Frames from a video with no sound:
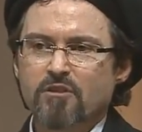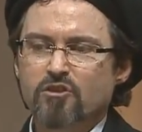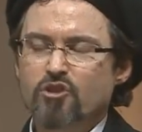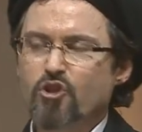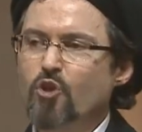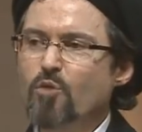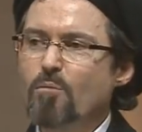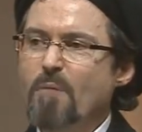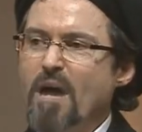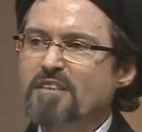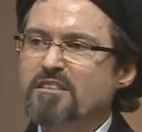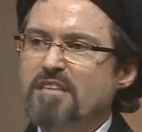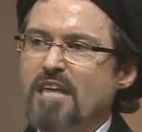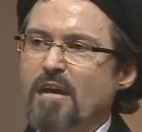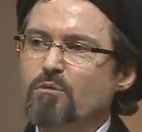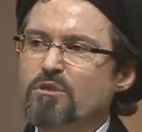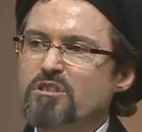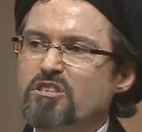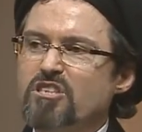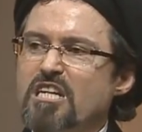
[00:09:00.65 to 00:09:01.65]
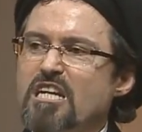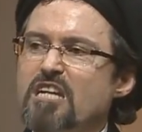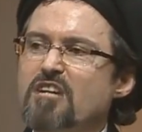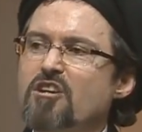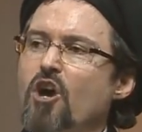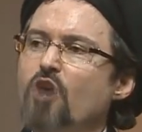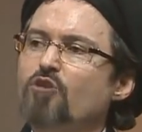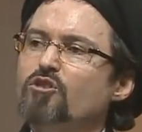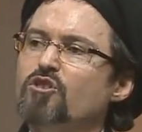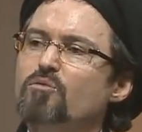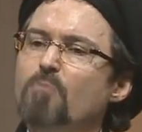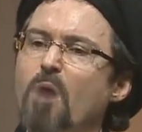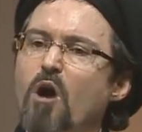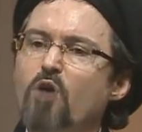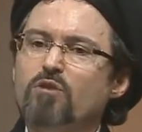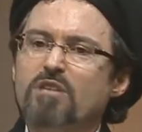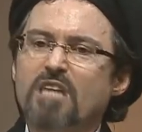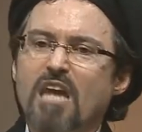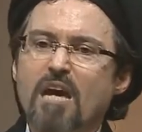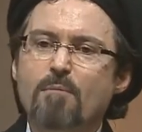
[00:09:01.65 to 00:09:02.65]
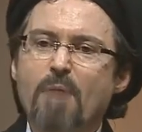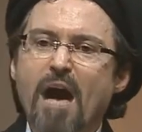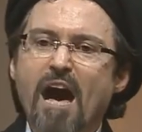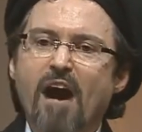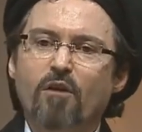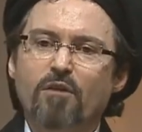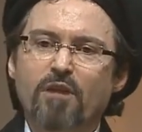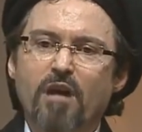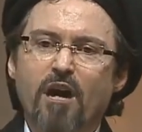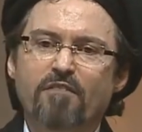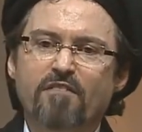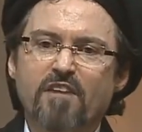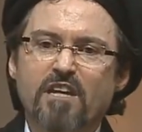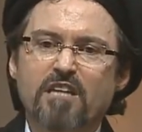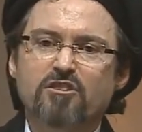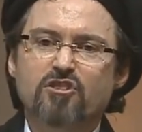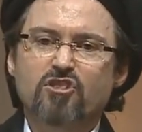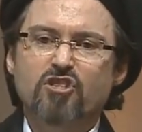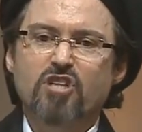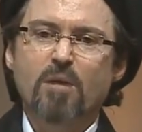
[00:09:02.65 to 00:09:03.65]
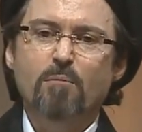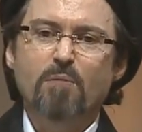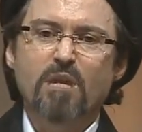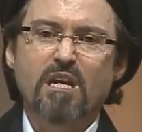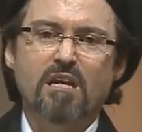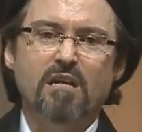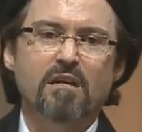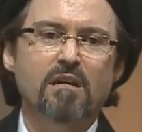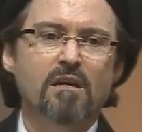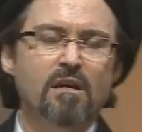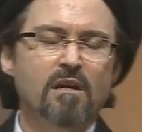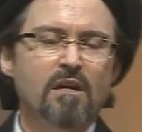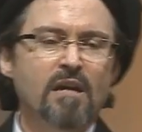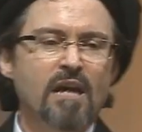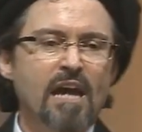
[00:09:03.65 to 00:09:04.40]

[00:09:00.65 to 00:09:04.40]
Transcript: Two months they would see no smoke came out of his chimney.